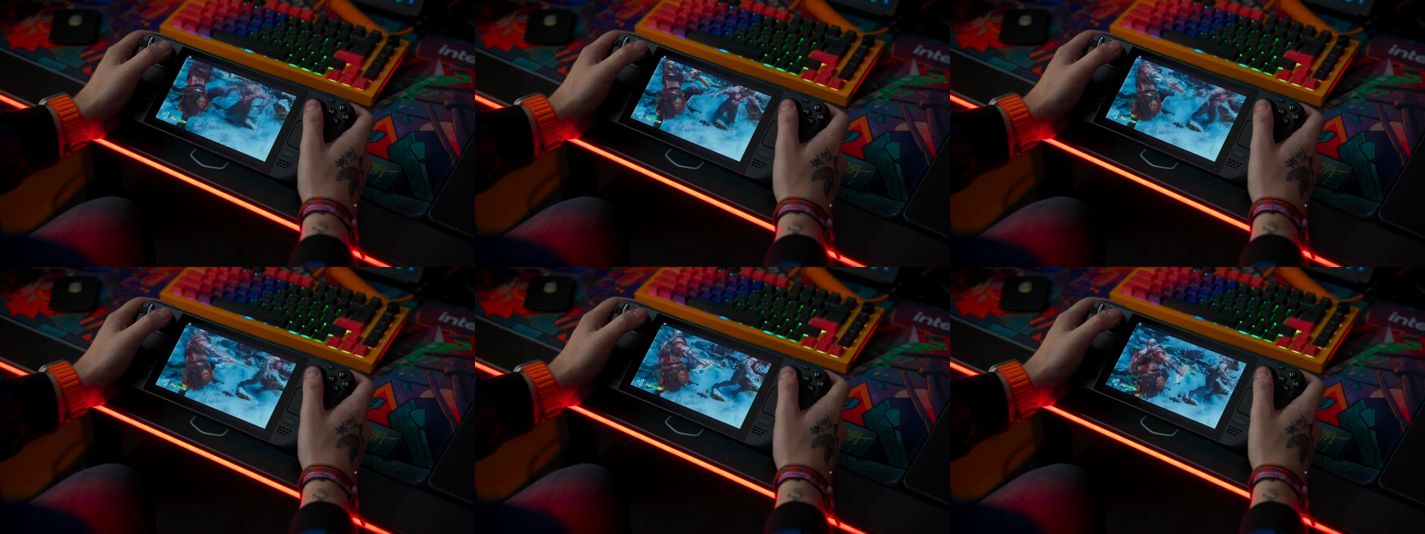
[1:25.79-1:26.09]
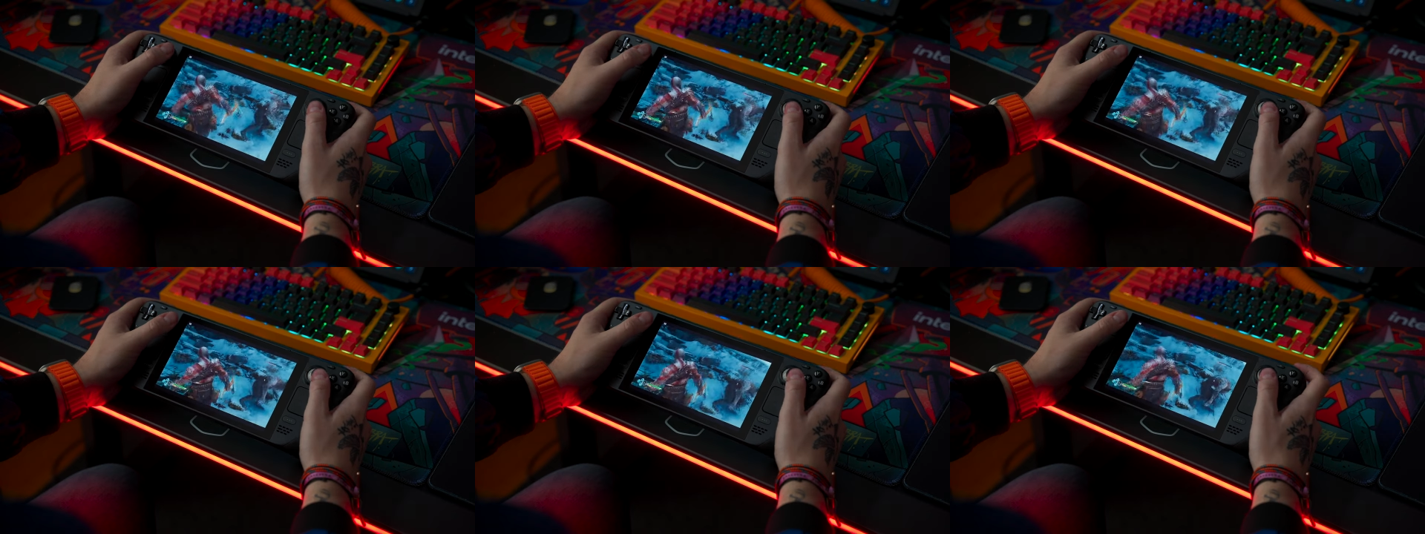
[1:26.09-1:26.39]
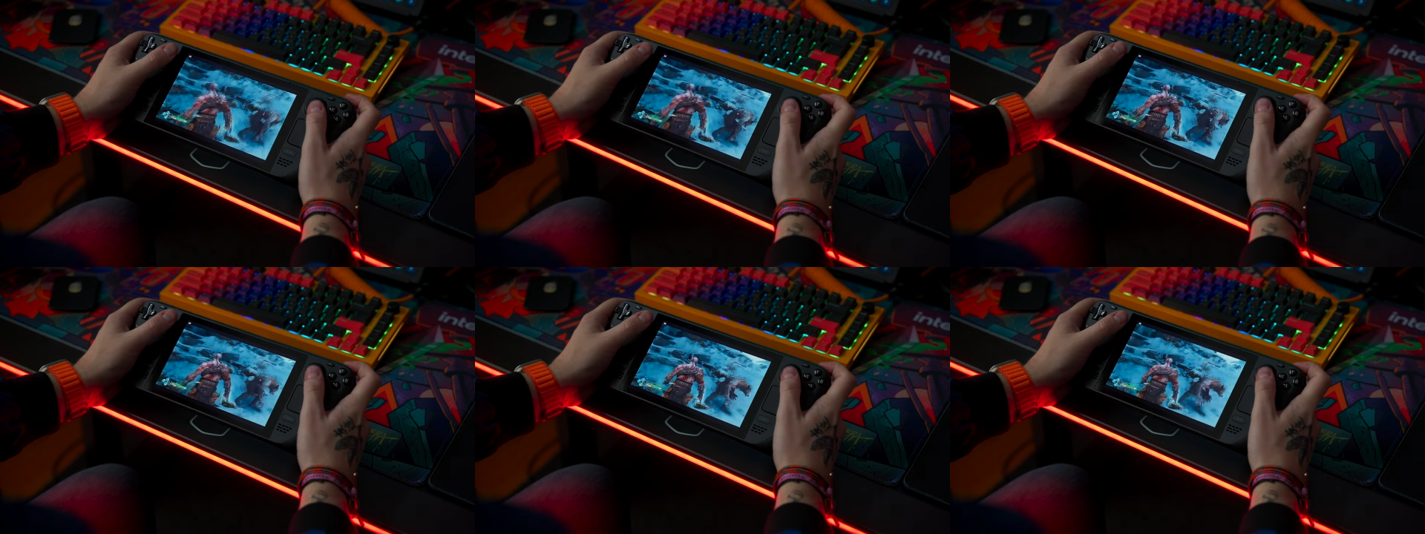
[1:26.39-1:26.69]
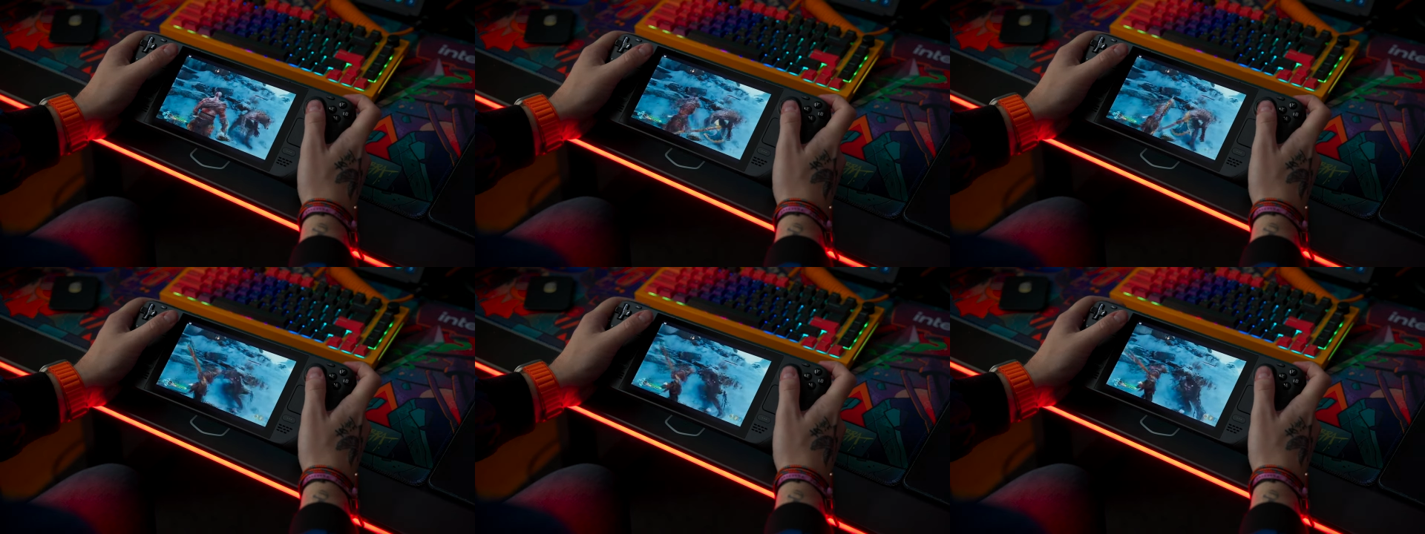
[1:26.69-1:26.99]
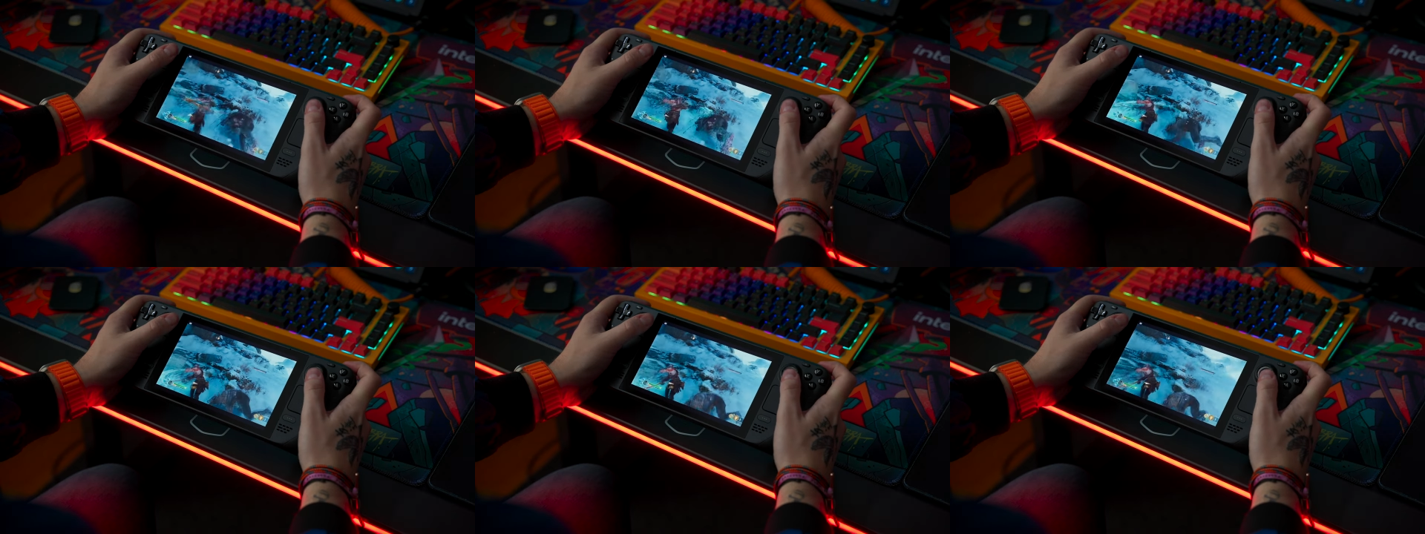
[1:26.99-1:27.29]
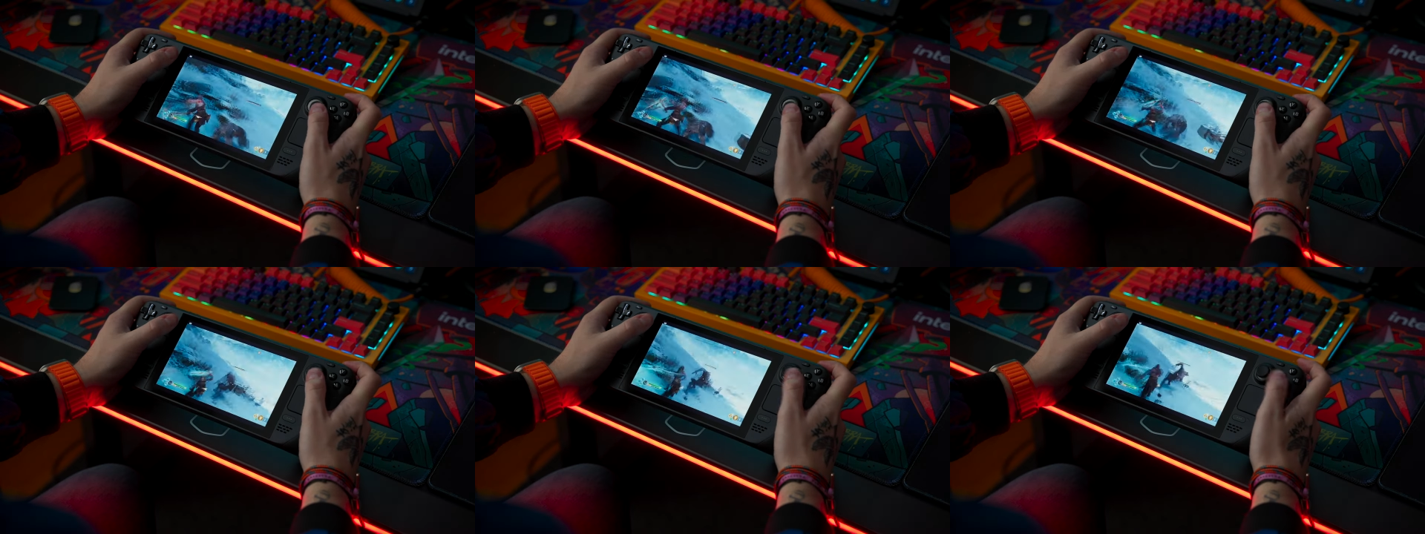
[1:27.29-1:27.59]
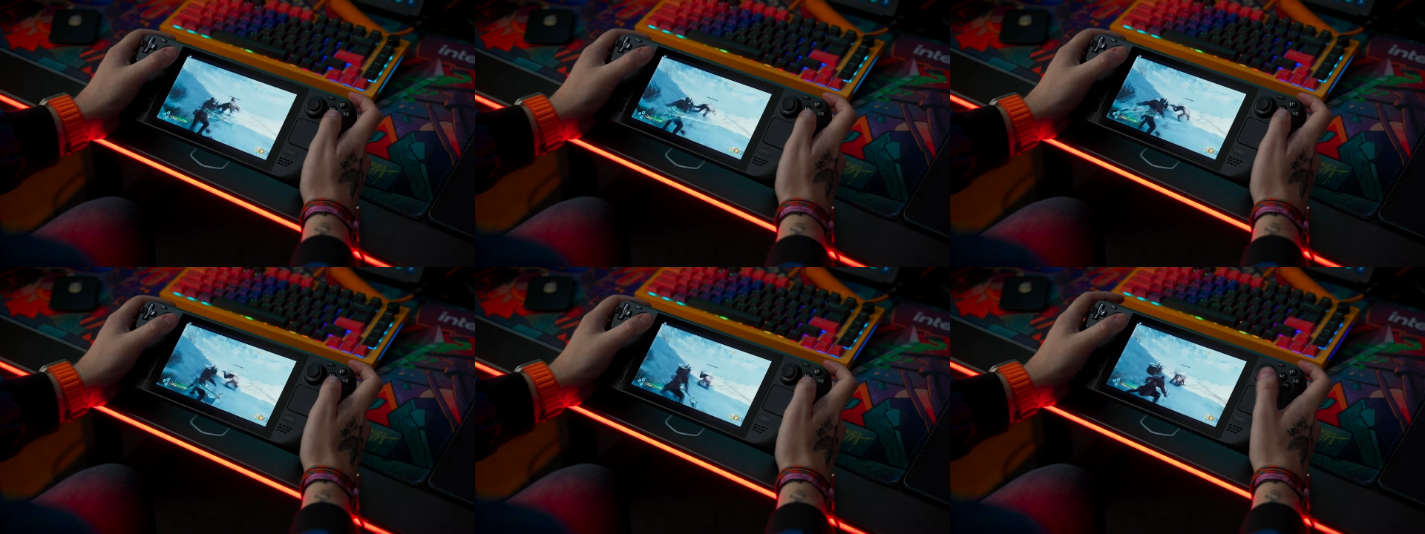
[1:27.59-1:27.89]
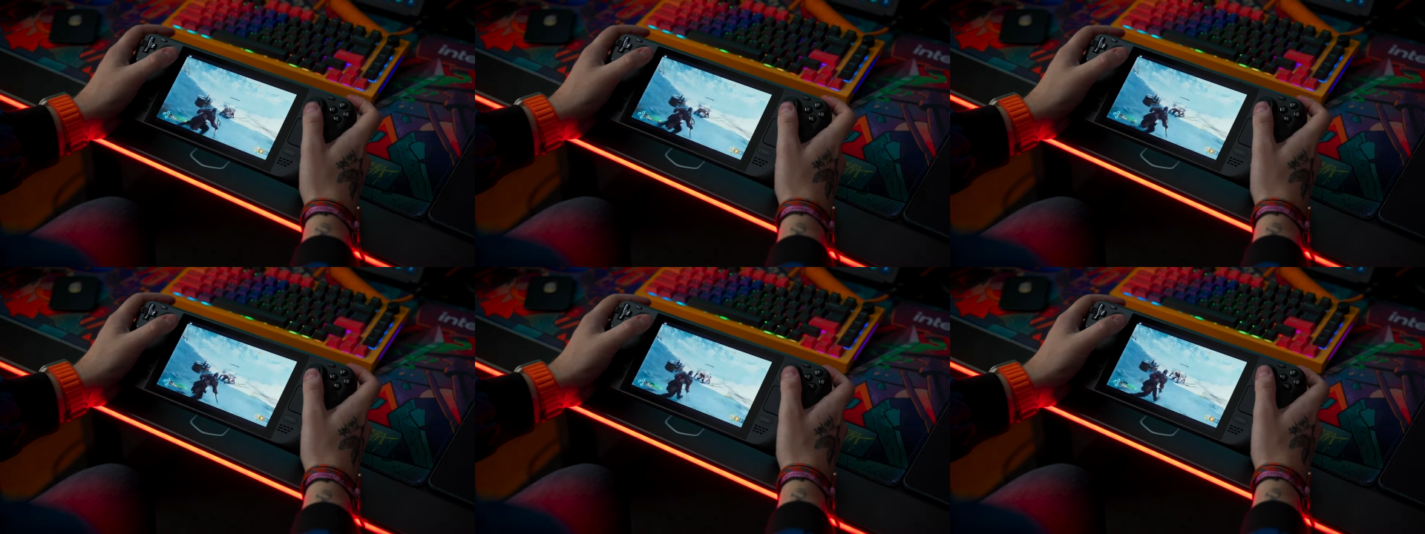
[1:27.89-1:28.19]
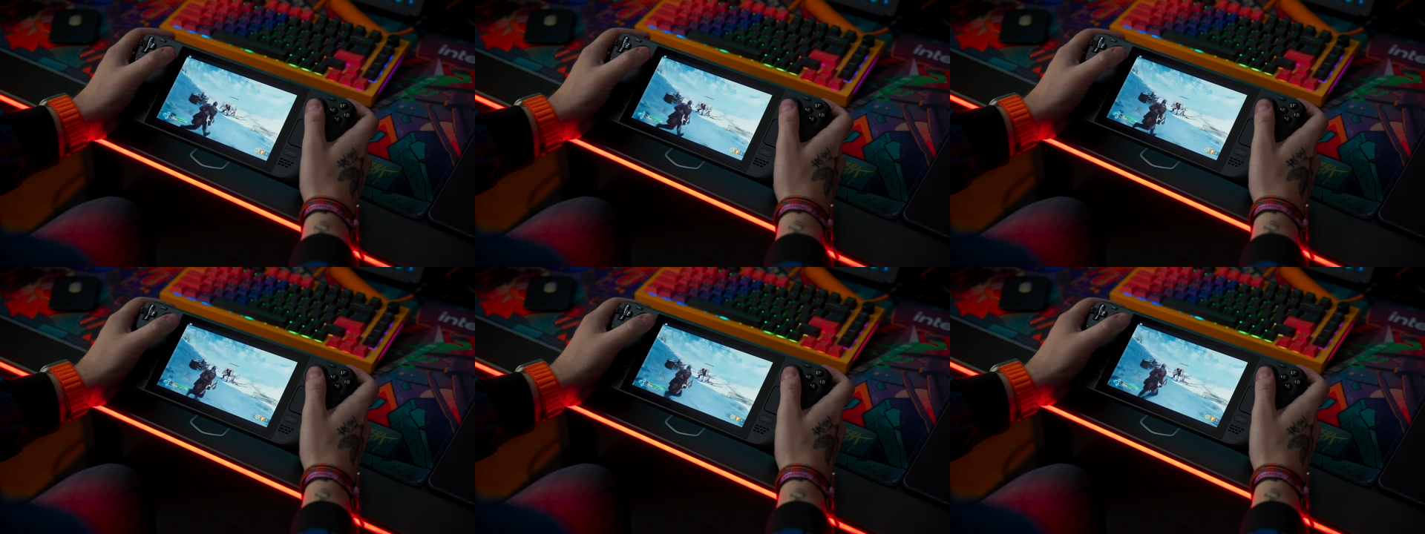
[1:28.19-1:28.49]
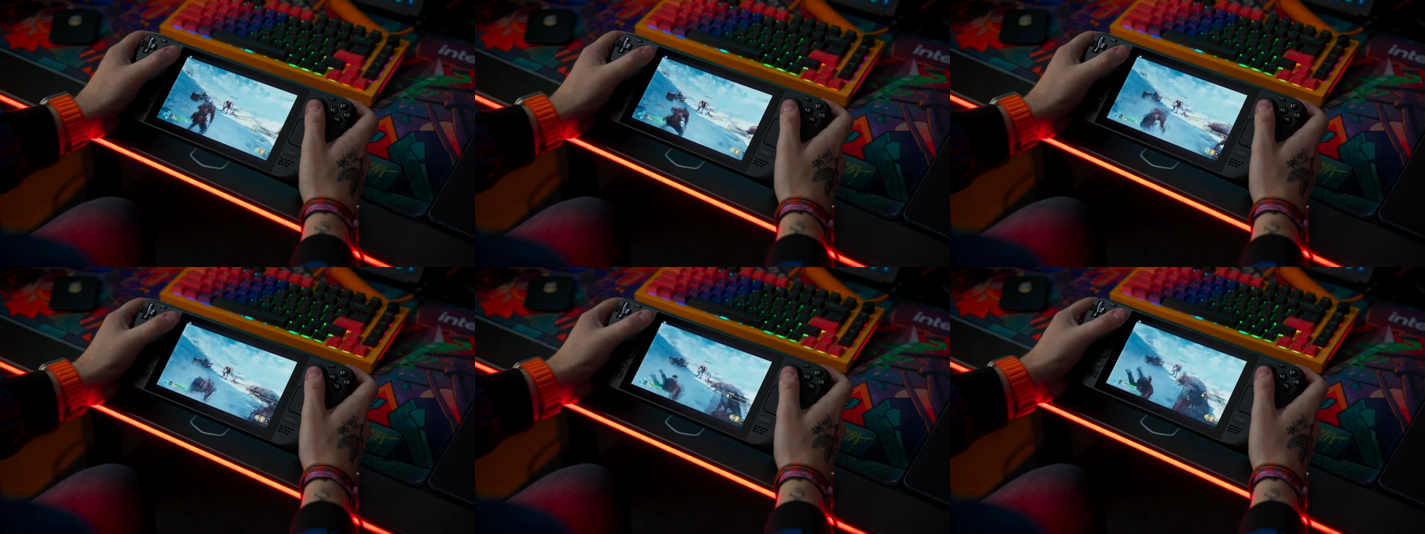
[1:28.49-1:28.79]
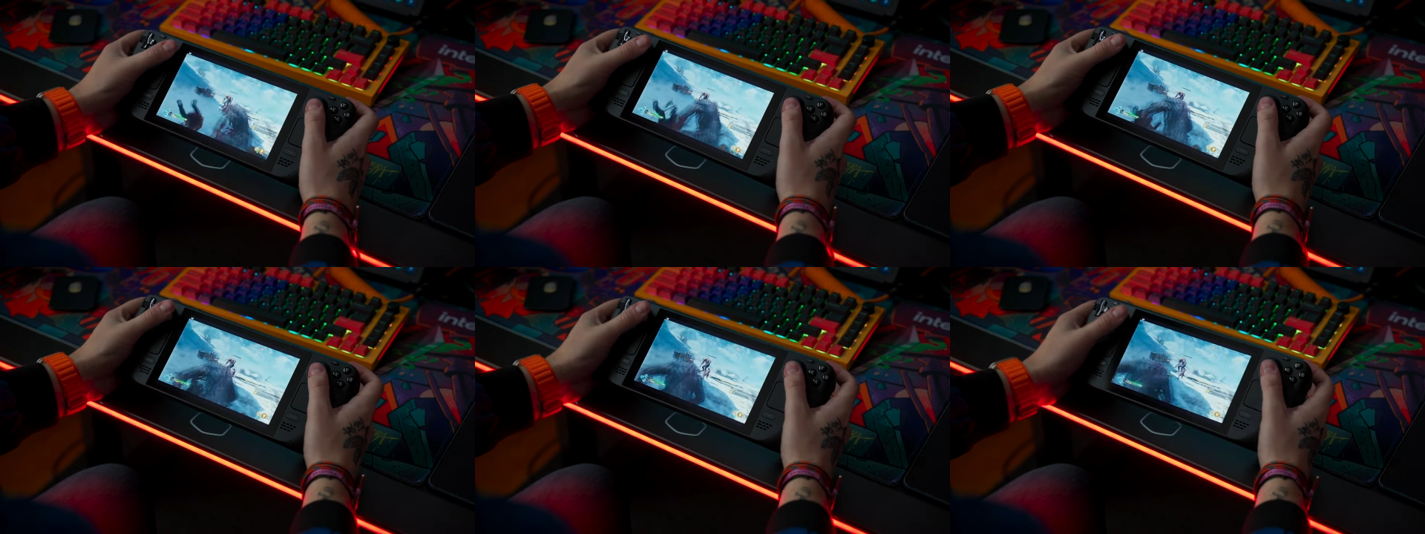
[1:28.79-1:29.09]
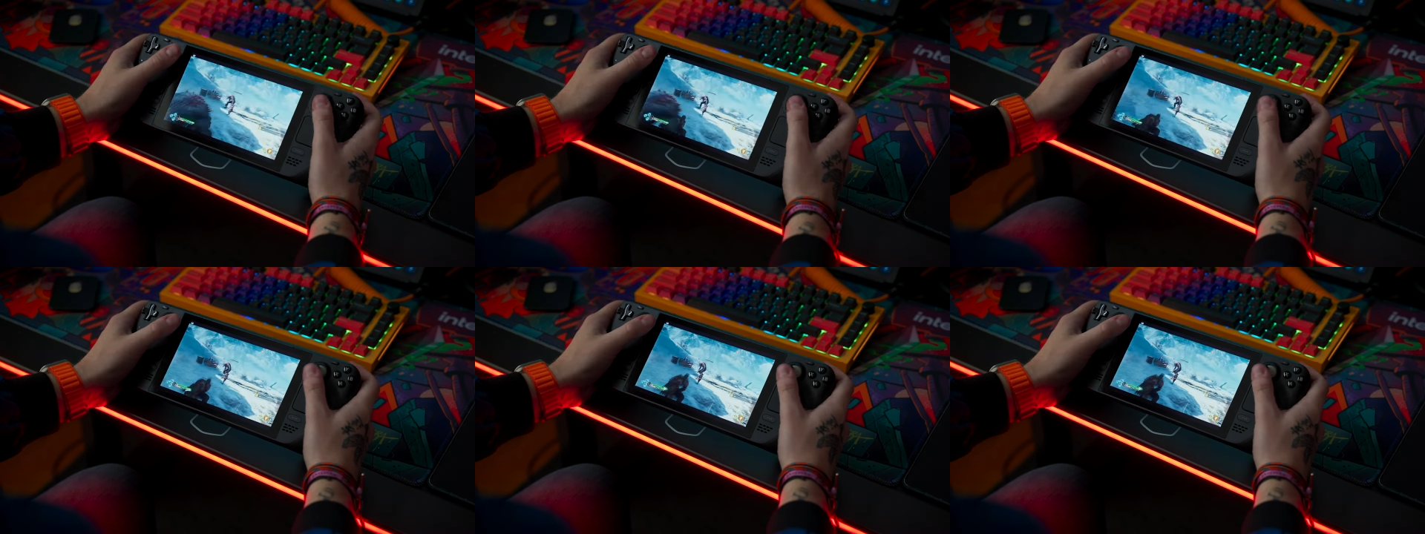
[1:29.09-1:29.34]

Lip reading: No face is visible, so there are no lips to read.